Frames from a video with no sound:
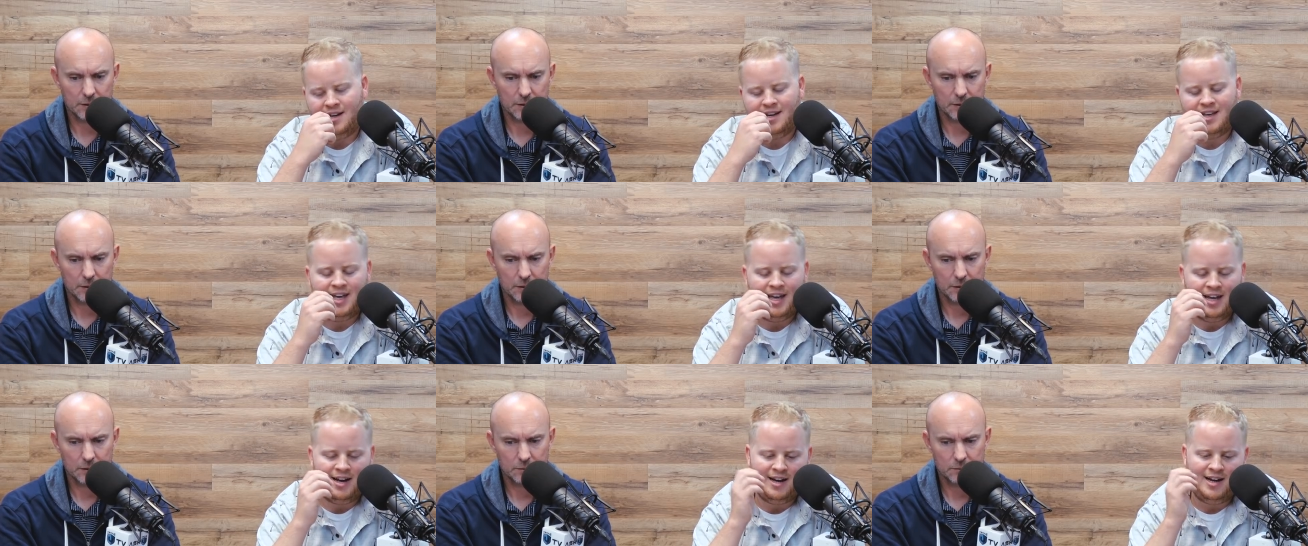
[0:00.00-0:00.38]

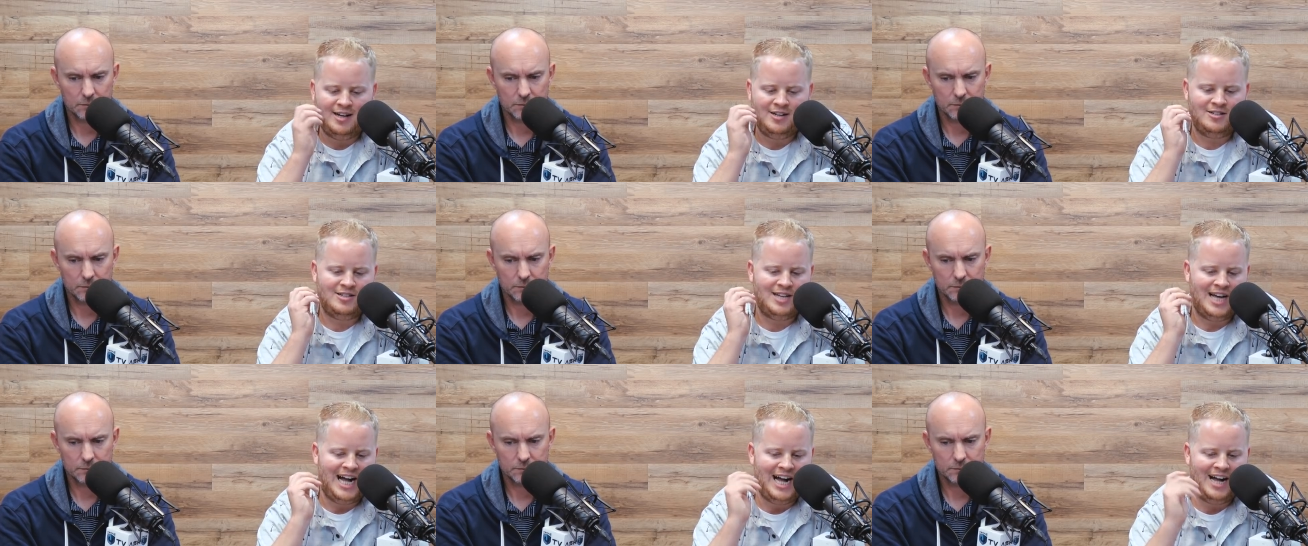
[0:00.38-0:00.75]
Speaker 1: Again, I
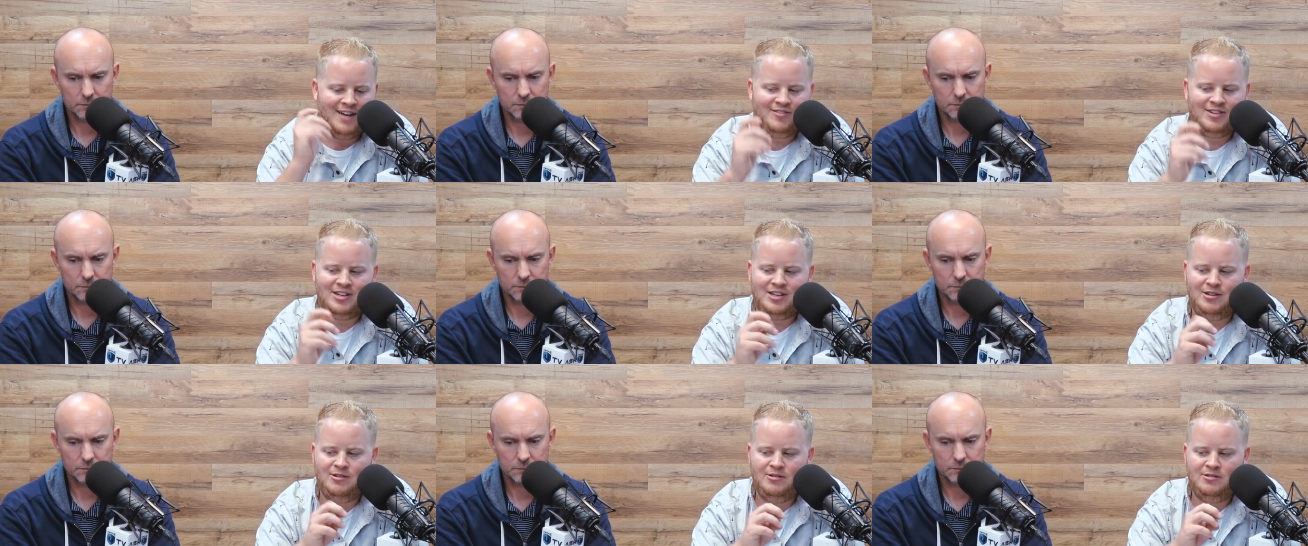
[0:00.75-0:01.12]
just
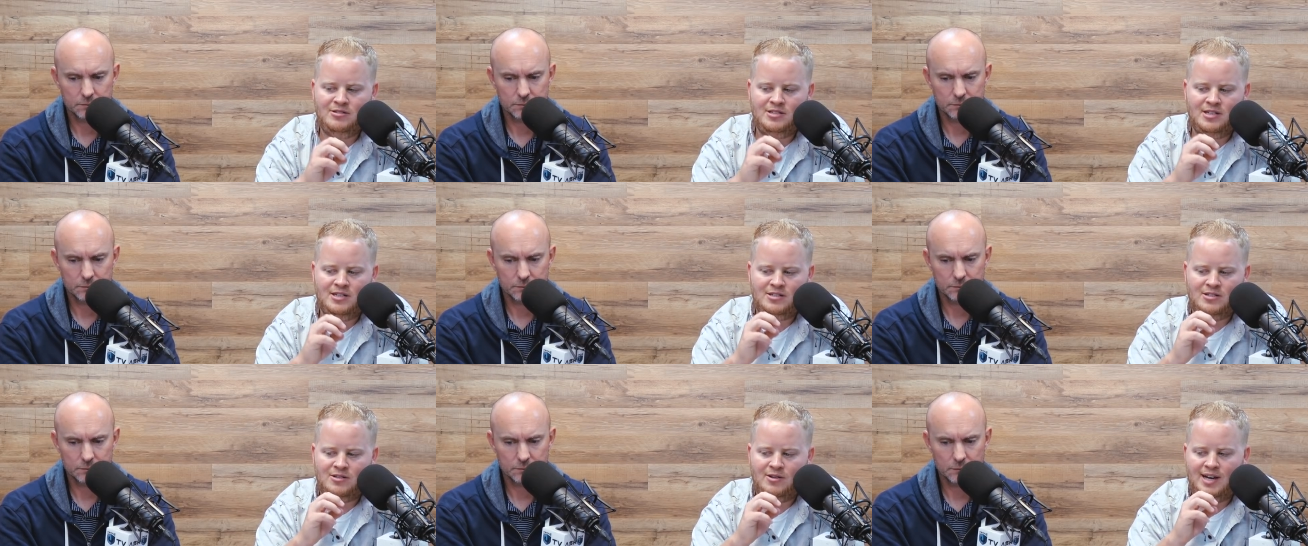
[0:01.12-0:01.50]
haven't
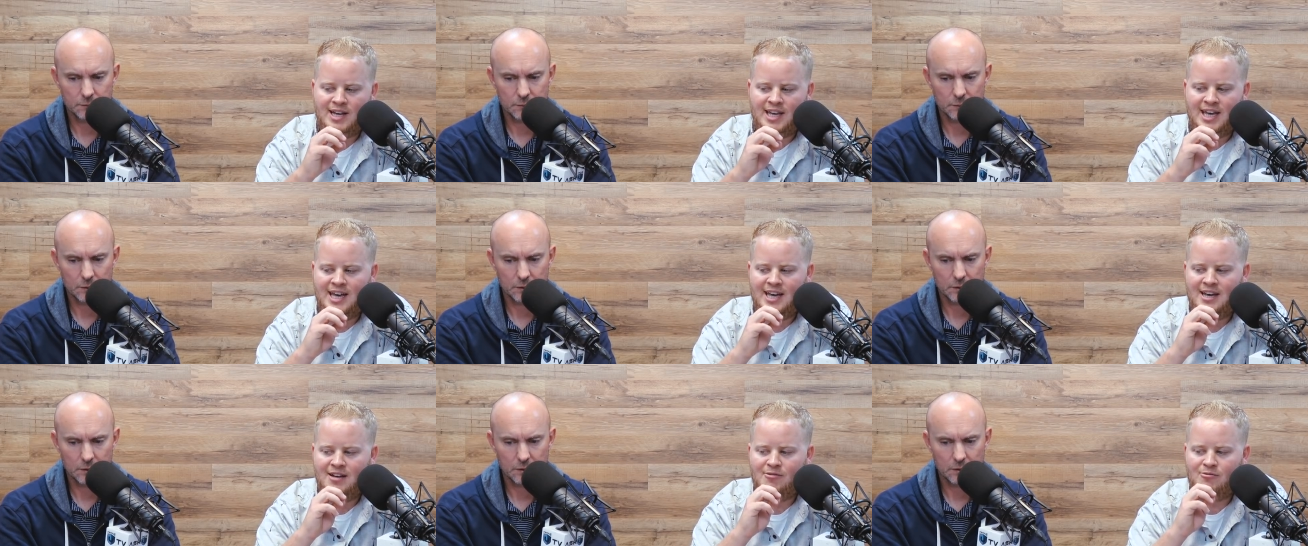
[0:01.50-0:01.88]
used it, so I
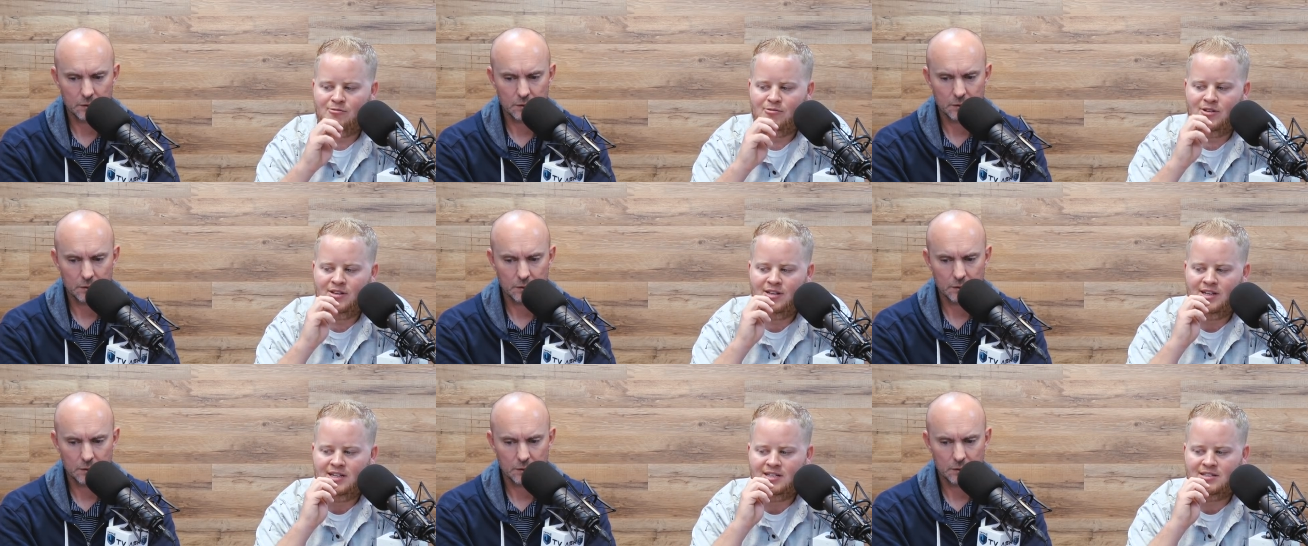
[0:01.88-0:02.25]
can't
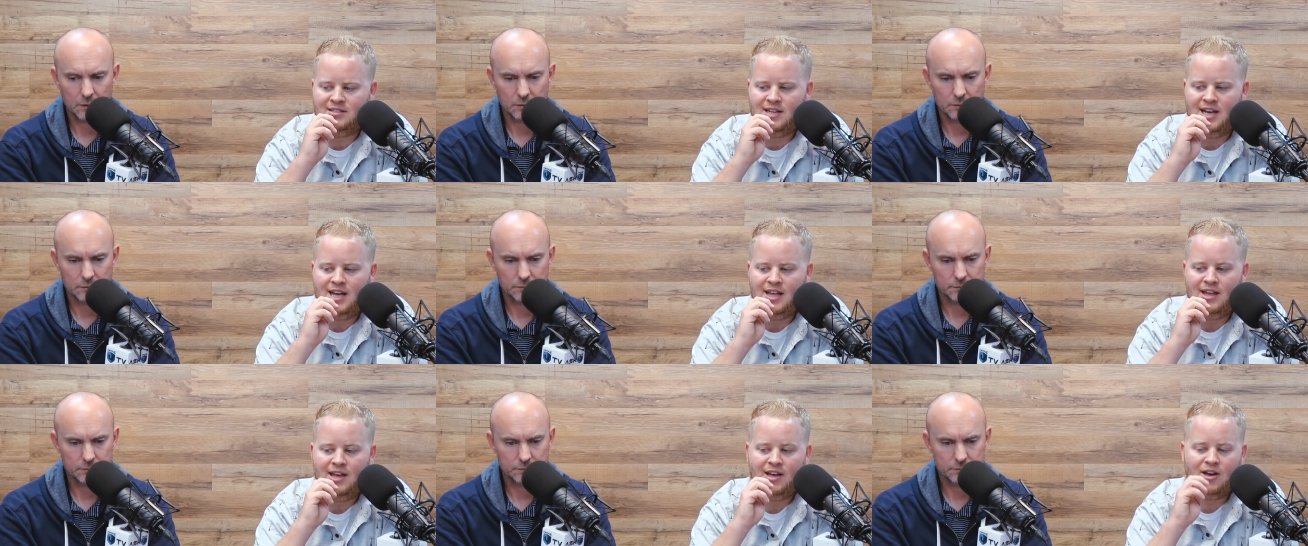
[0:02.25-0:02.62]
really
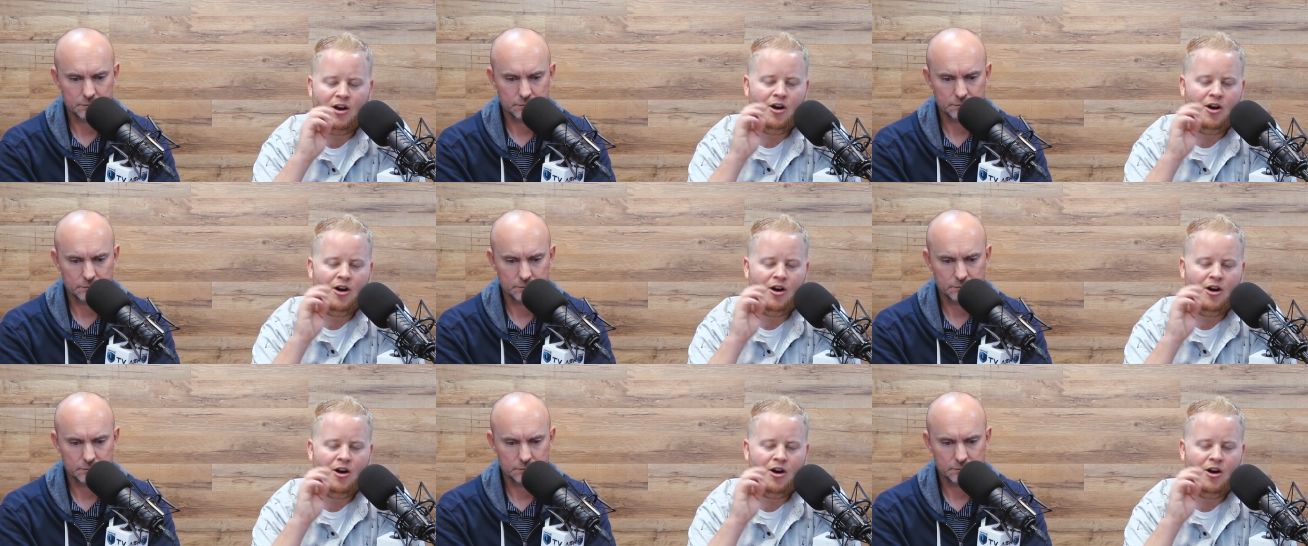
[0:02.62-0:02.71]
say like,